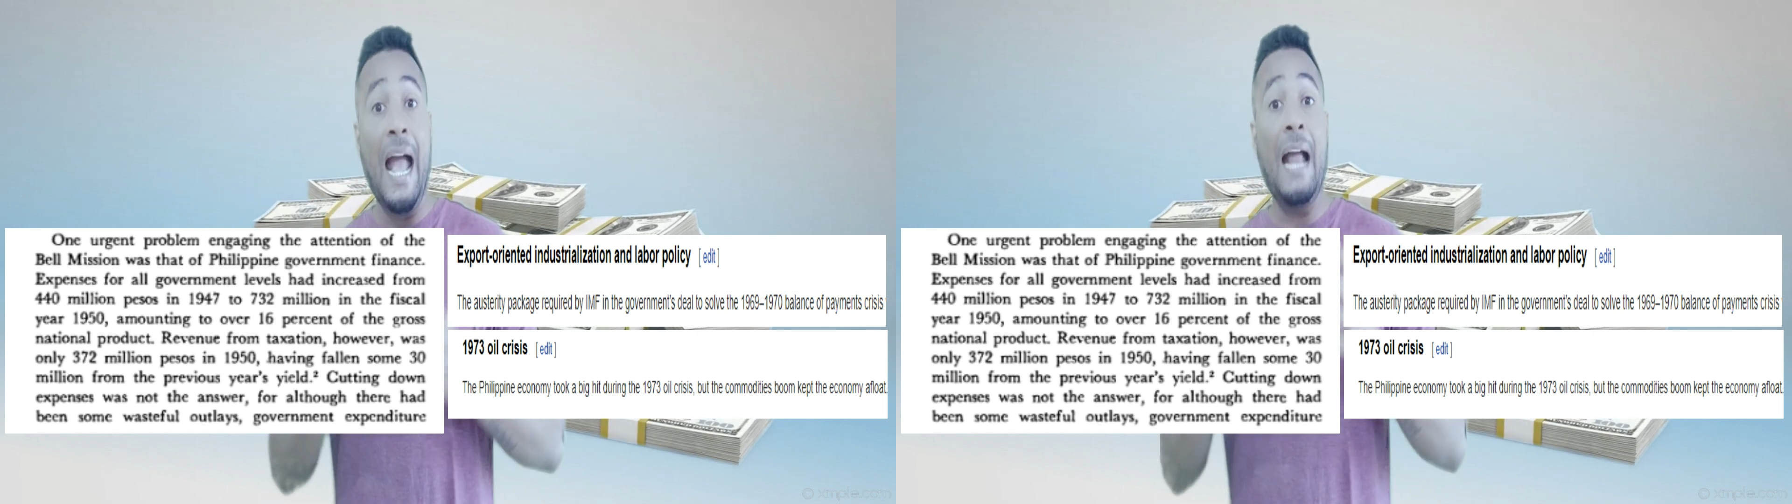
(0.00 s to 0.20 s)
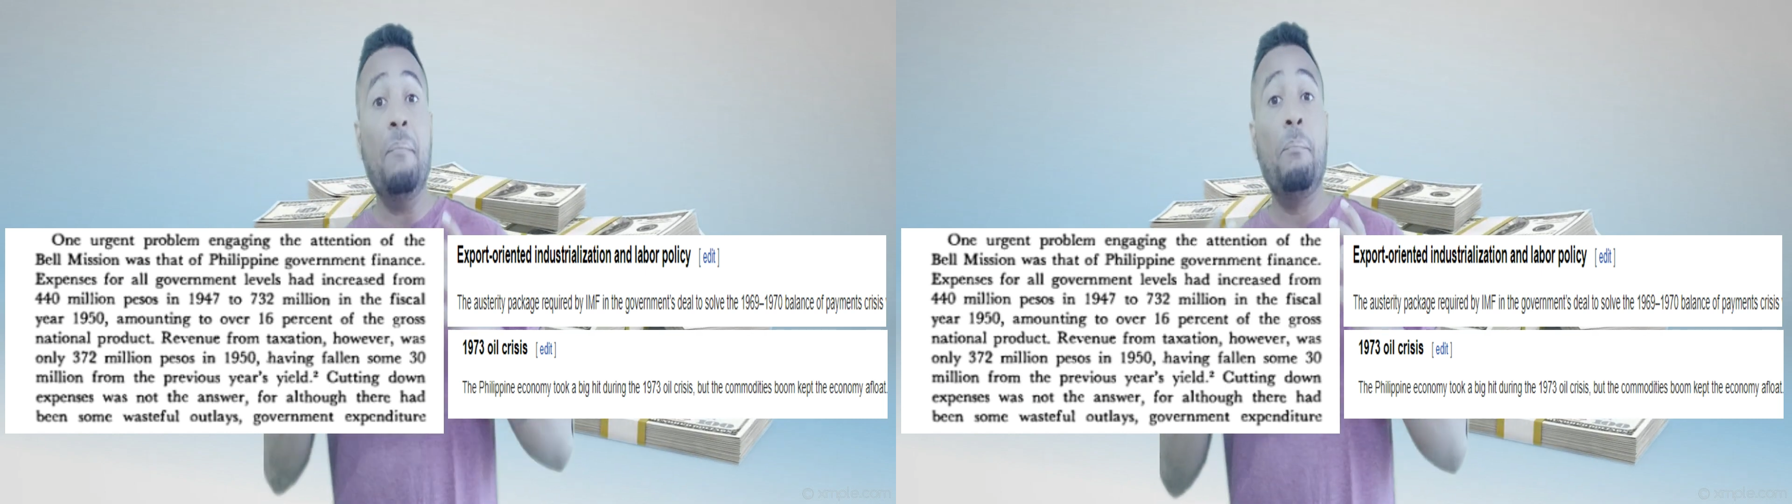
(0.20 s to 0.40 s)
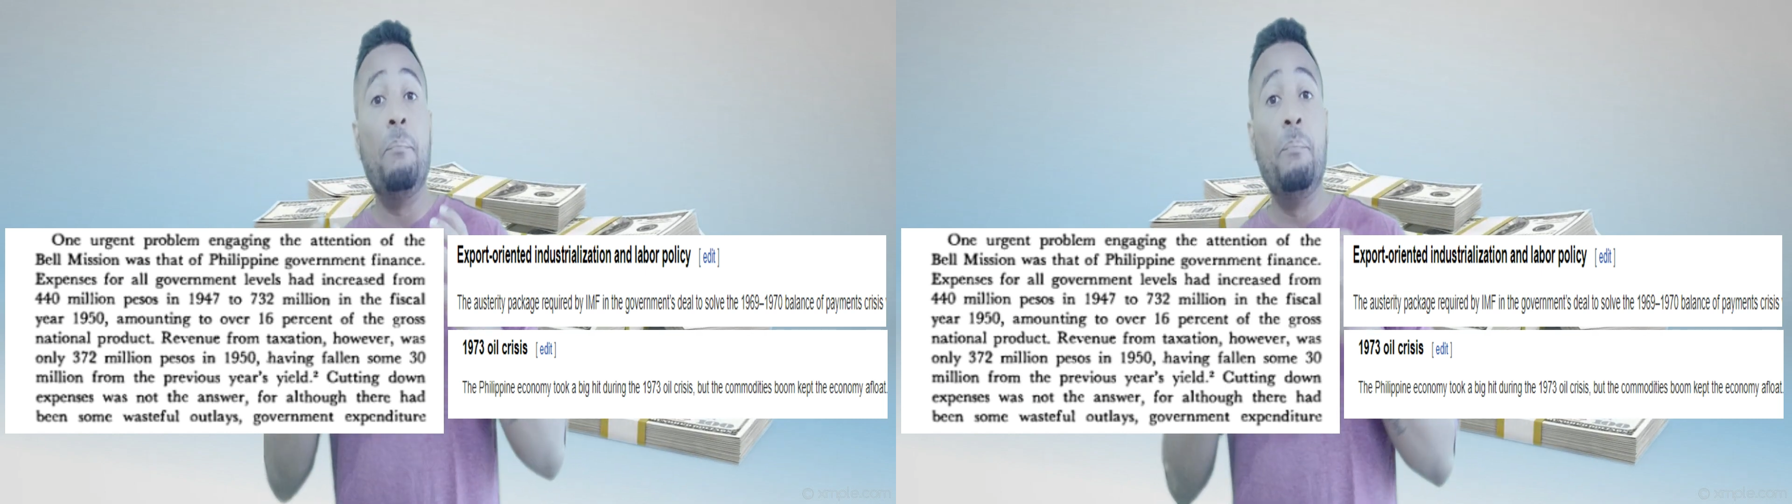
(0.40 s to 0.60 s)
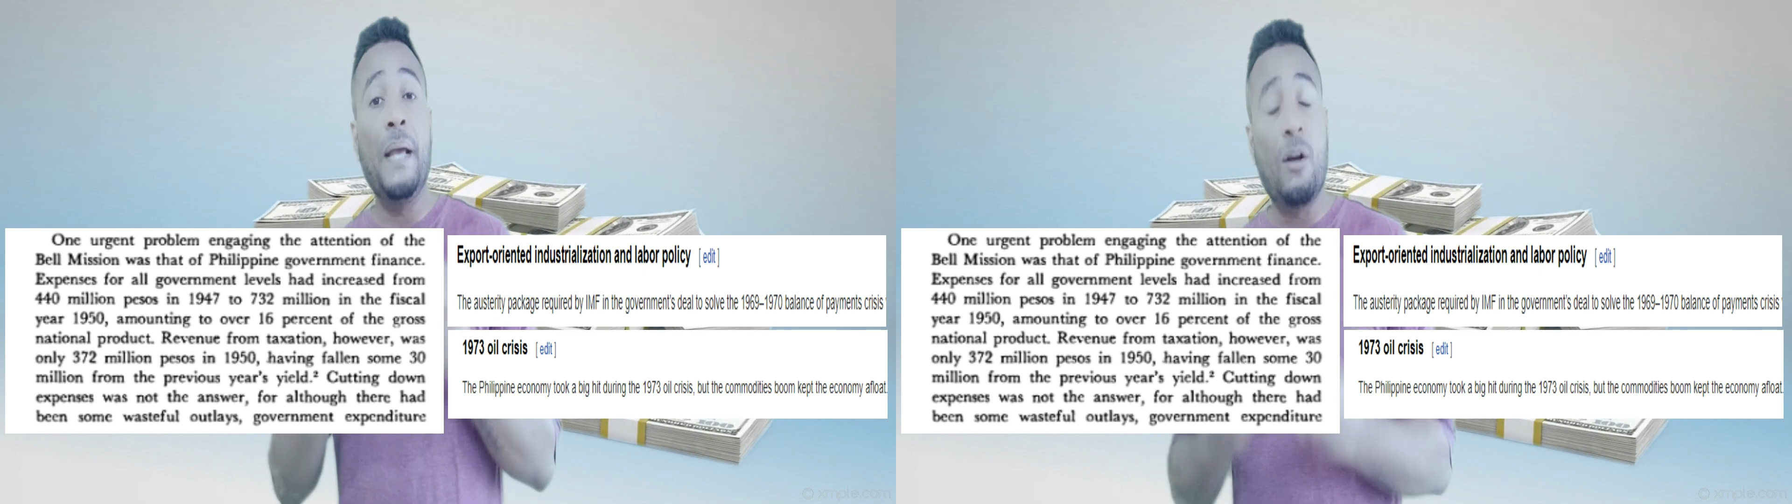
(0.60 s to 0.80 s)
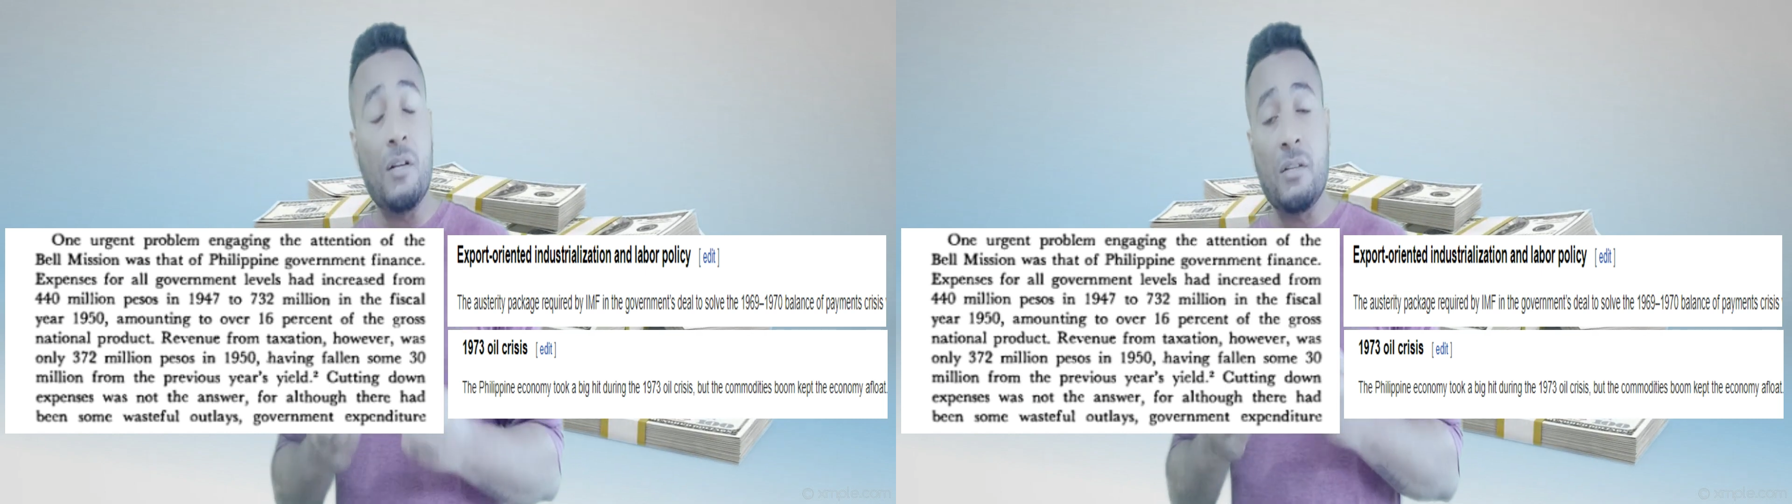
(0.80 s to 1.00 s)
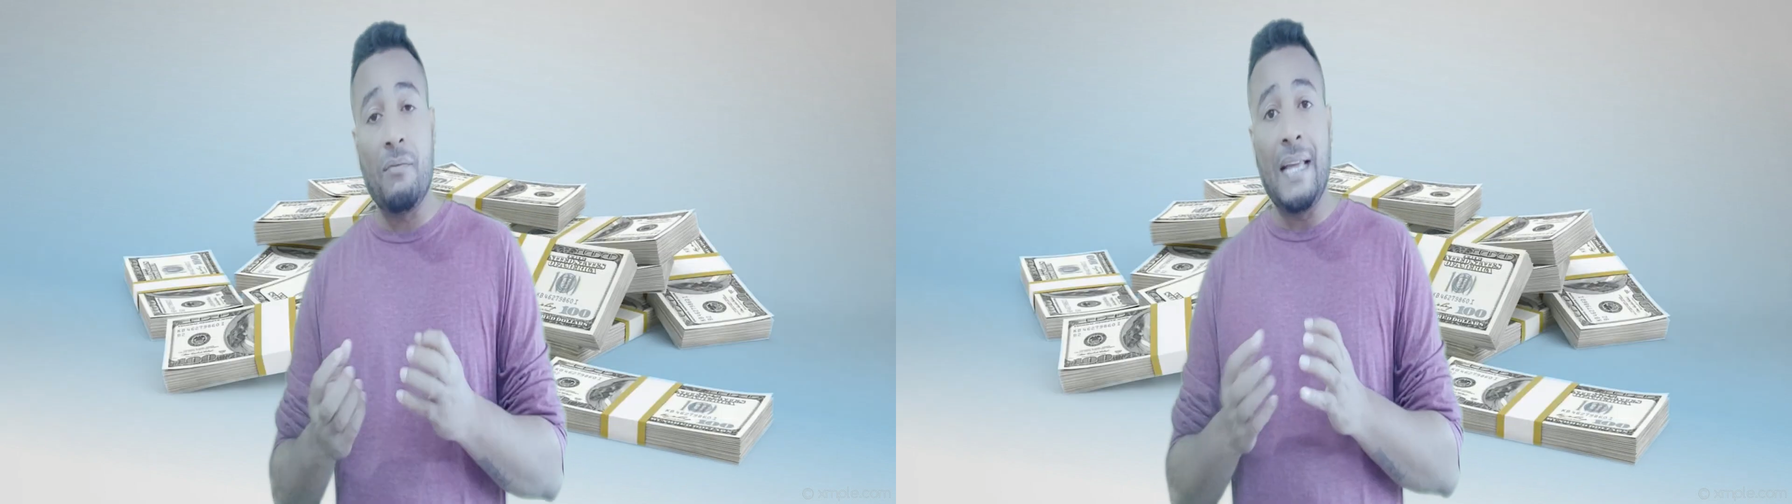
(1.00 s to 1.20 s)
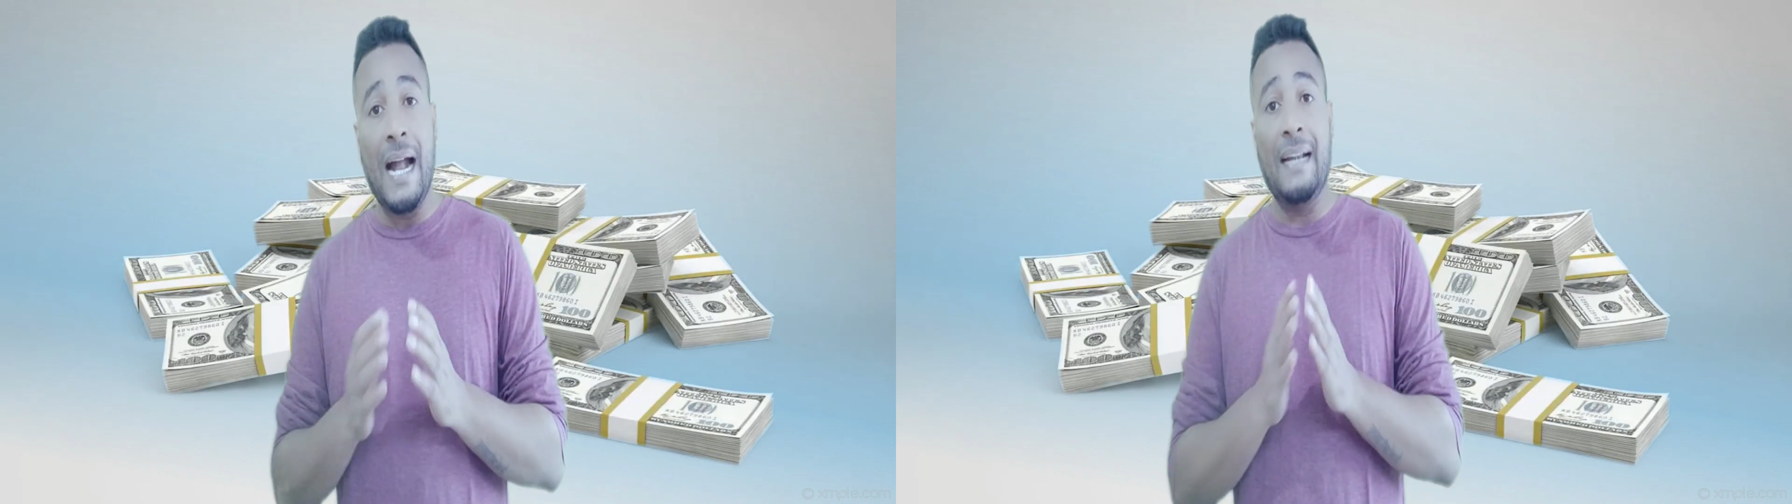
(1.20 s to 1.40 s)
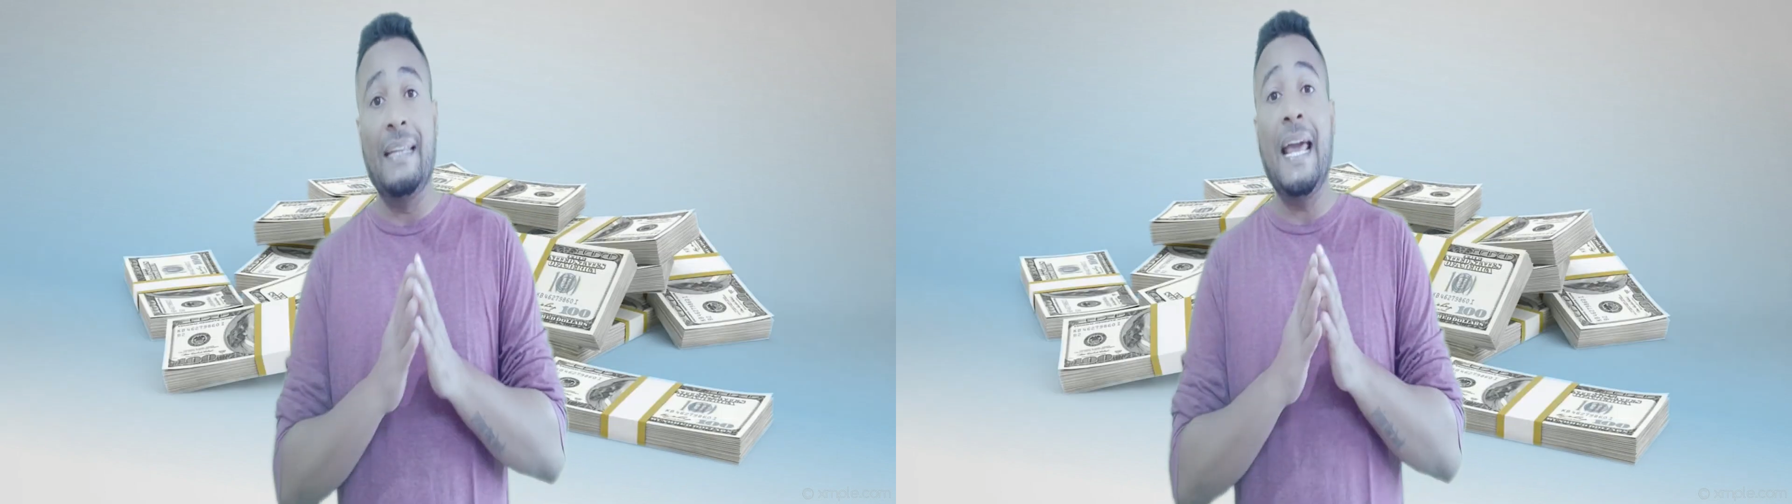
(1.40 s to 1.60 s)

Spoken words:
And because of that,